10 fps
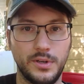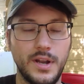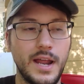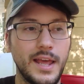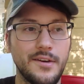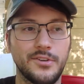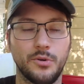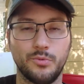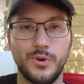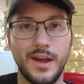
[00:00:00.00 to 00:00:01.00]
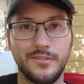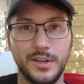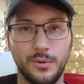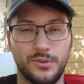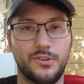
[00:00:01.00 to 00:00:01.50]
You're not having to rev
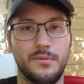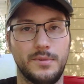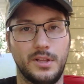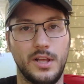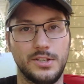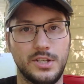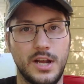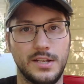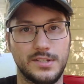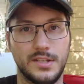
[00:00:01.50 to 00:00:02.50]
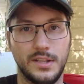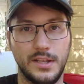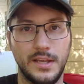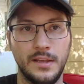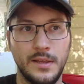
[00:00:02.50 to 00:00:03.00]
it or slip the clutch
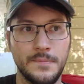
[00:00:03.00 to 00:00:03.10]
constantly.